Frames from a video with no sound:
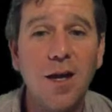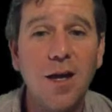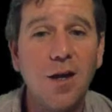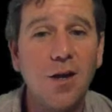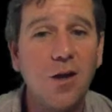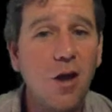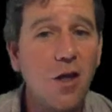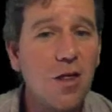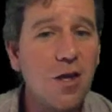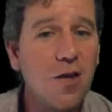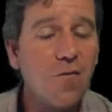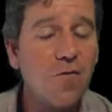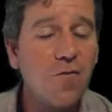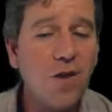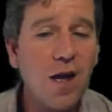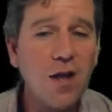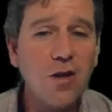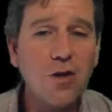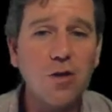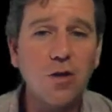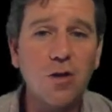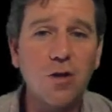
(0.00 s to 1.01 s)
Now, the
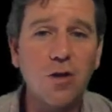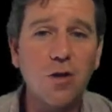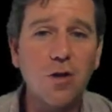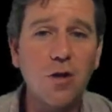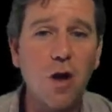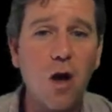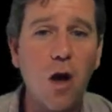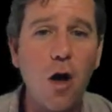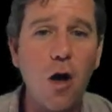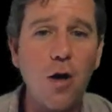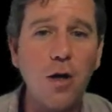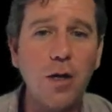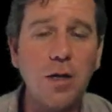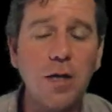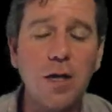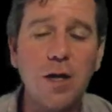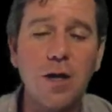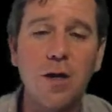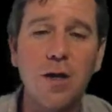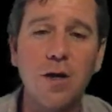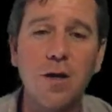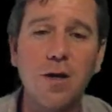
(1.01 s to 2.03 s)
eventual cost
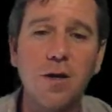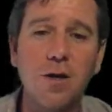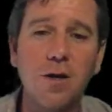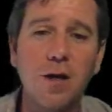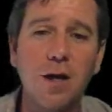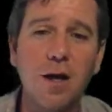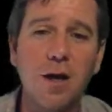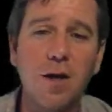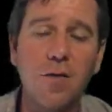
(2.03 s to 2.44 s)
here